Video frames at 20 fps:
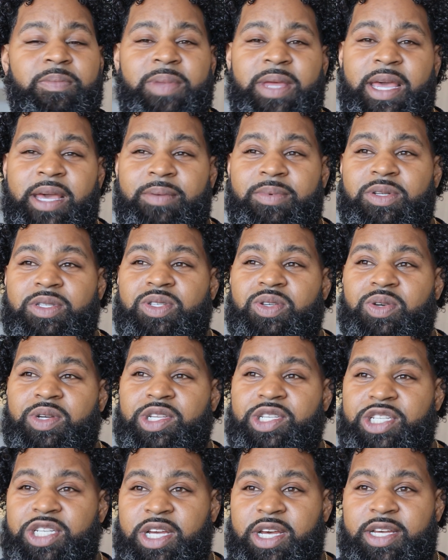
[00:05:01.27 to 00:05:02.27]
to be able to
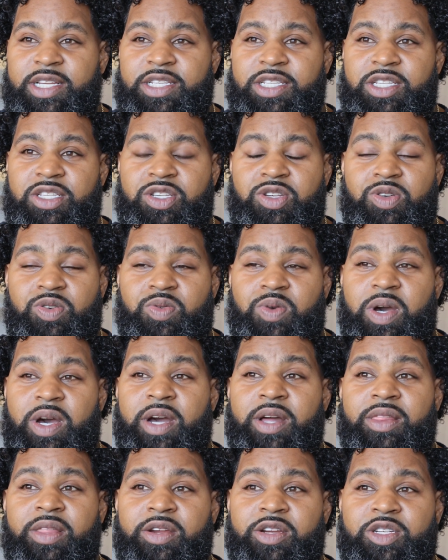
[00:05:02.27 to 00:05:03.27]
adjust to
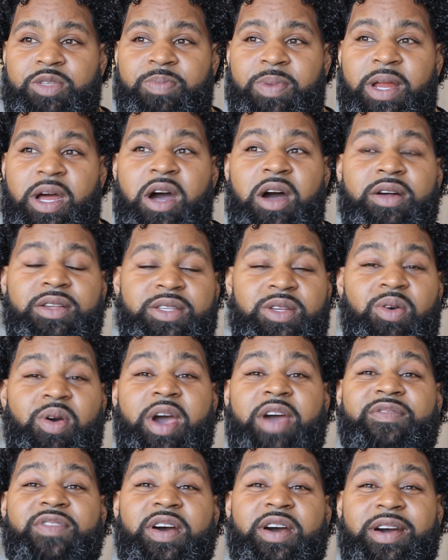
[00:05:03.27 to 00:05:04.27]
others, but also
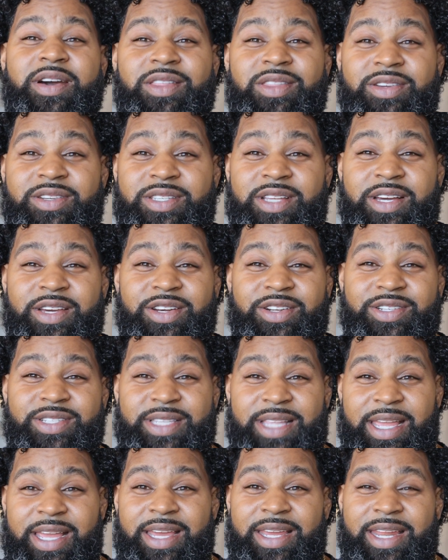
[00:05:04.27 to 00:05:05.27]
have others
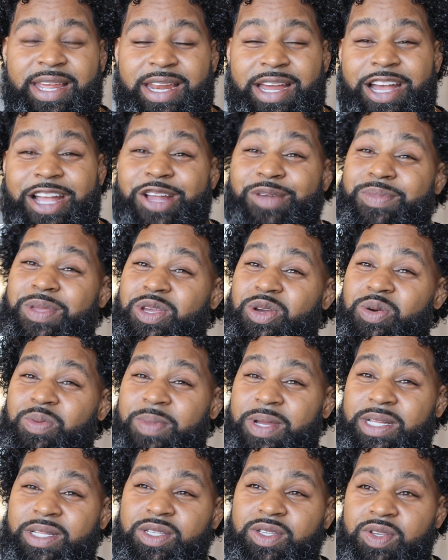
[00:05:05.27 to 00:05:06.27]
understand that I am
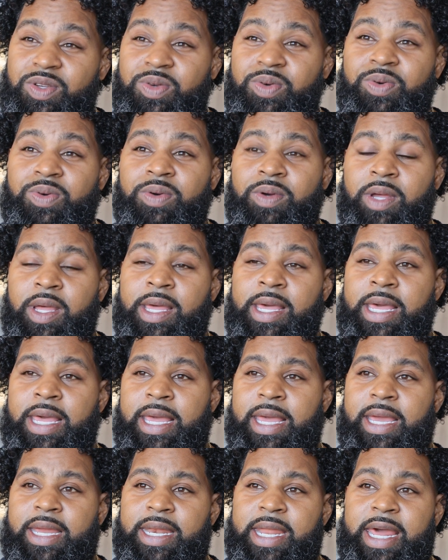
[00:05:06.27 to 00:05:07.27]
human too,
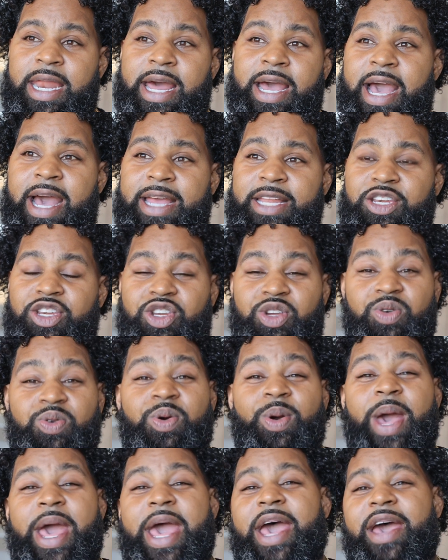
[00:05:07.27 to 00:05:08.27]
and that I
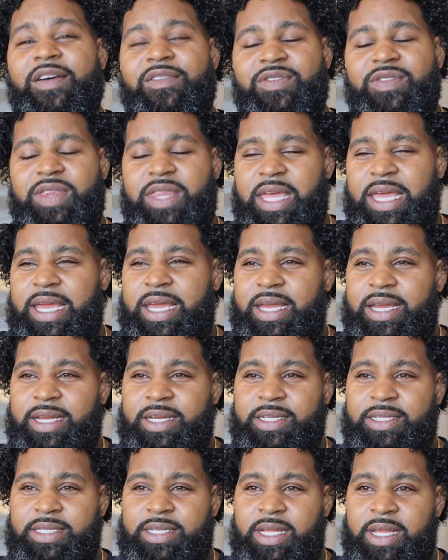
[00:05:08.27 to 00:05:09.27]
do have
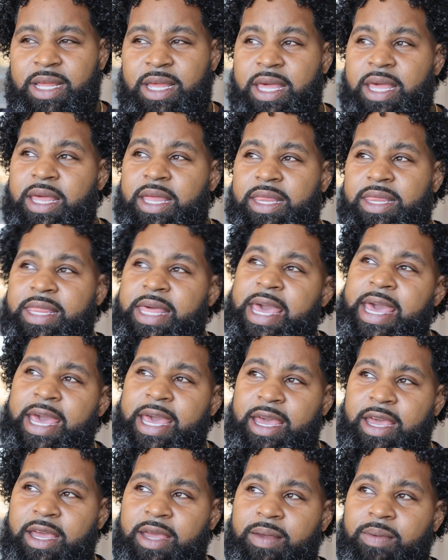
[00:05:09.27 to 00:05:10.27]
things
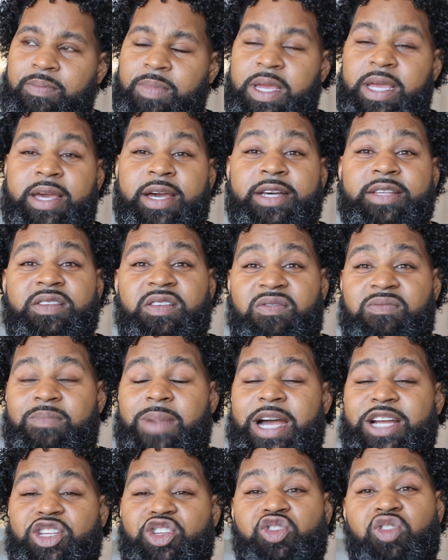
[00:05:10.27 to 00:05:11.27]
that, because of
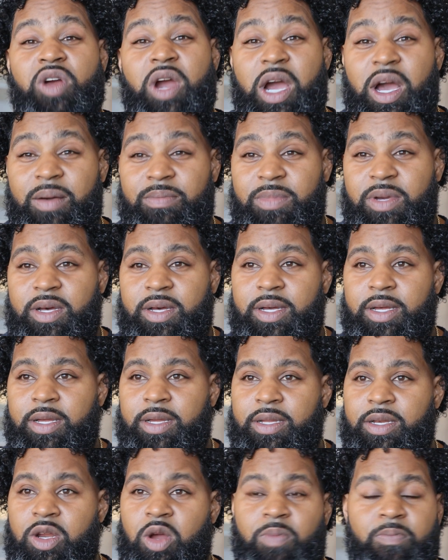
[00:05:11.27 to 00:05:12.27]
my trauma,
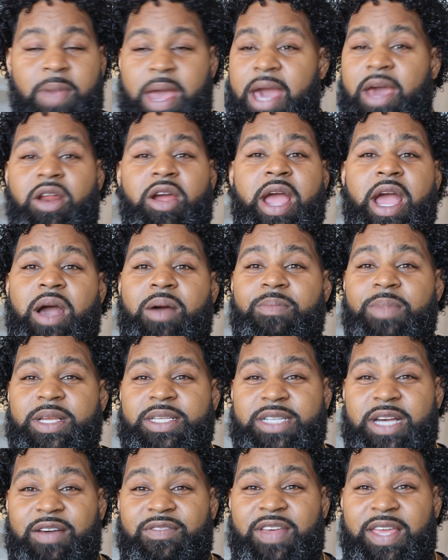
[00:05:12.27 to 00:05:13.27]
no matter how
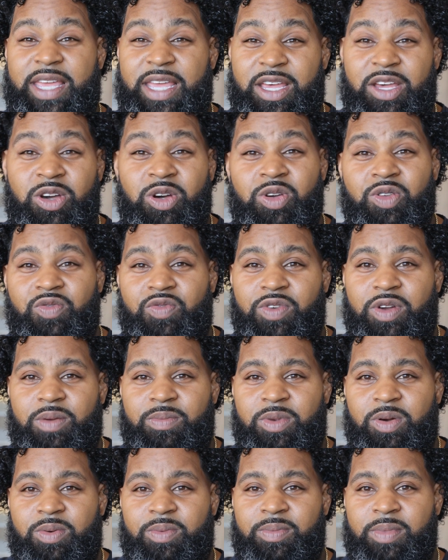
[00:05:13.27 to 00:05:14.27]
much I've healed
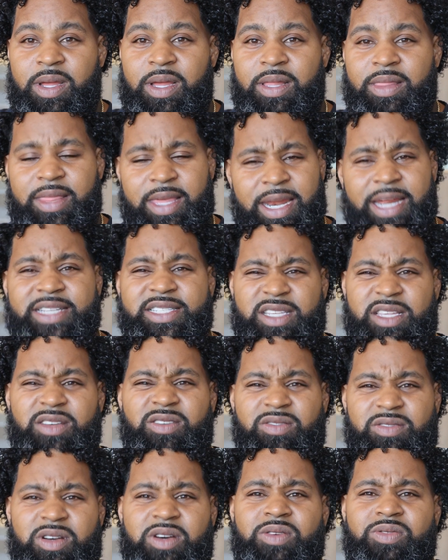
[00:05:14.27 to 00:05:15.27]
from them, that I
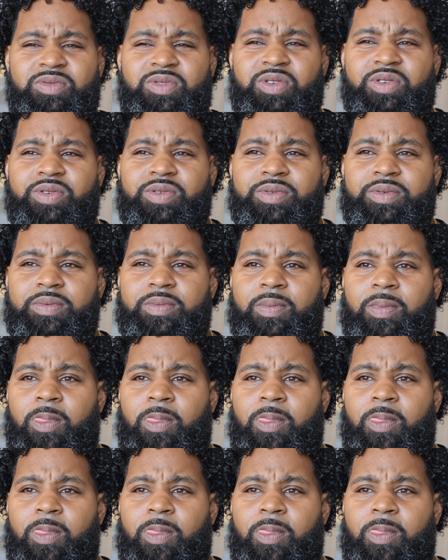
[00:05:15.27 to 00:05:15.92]
still go through.